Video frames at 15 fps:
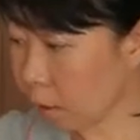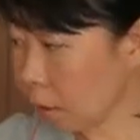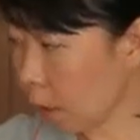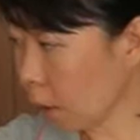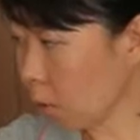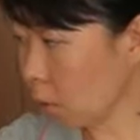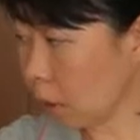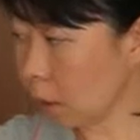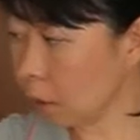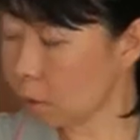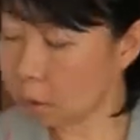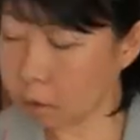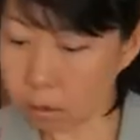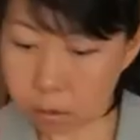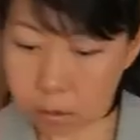Then you need
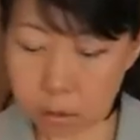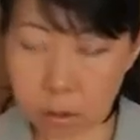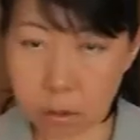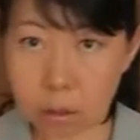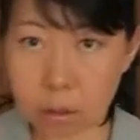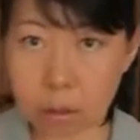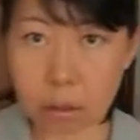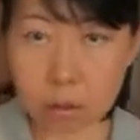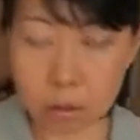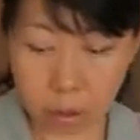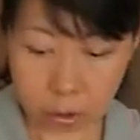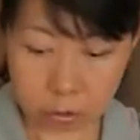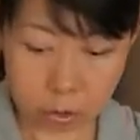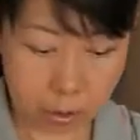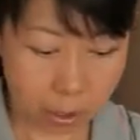
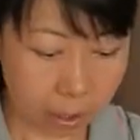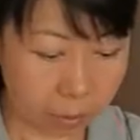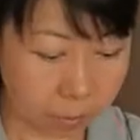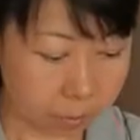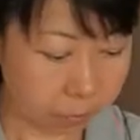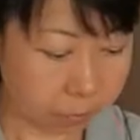Scotch tape.